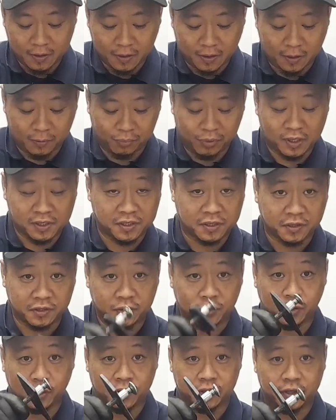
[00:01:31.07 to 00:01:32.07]
compressor
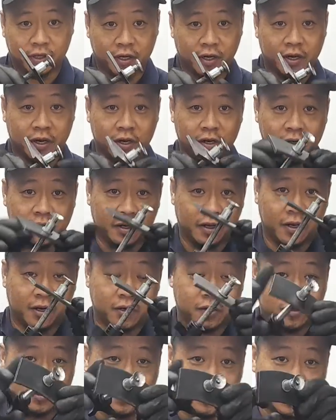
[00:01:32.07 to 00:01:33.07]
to it. You could either
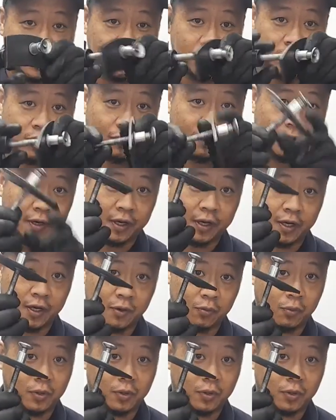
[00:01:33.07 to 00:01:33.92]
use this one over here,